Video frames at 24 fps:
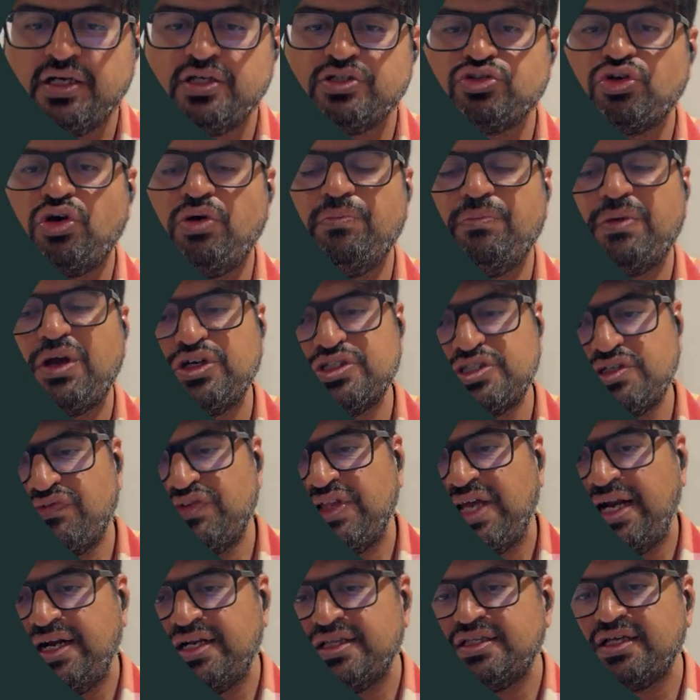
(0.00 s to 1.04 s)
So because
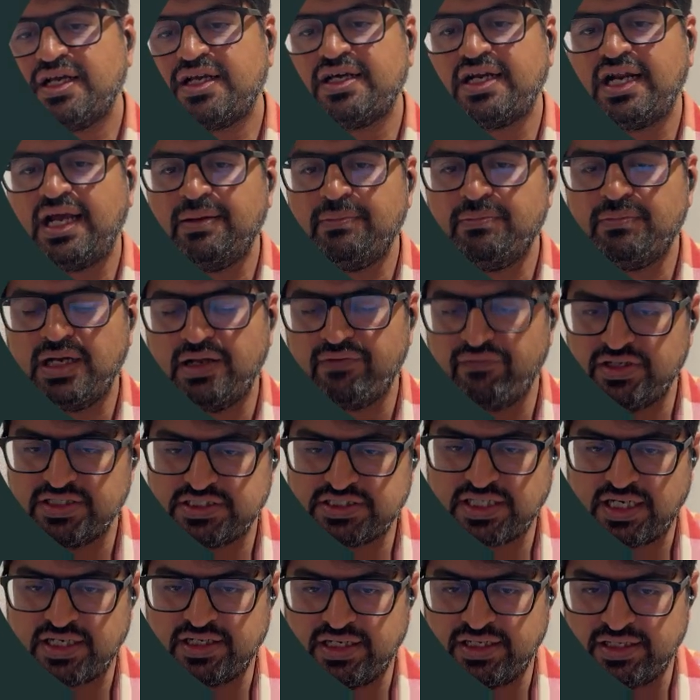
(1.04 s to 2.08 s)
of that, the crime
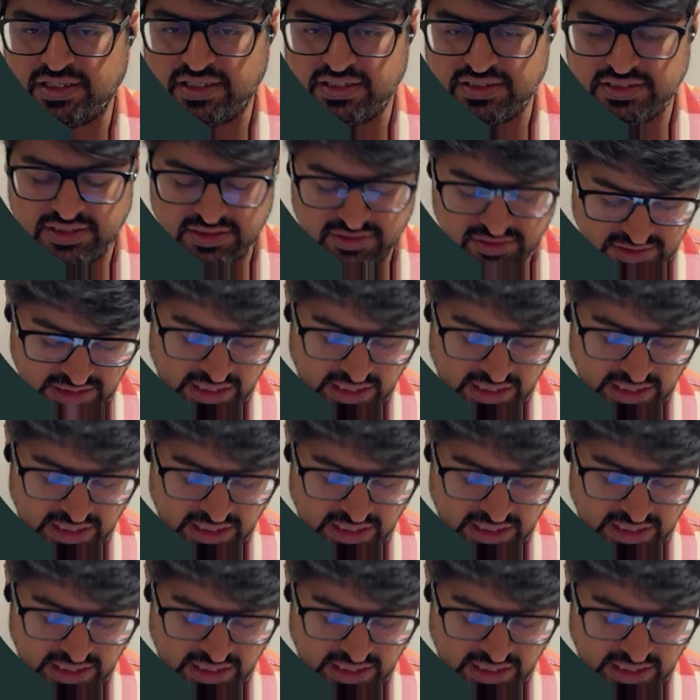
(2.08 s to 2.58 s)
levels start increasing.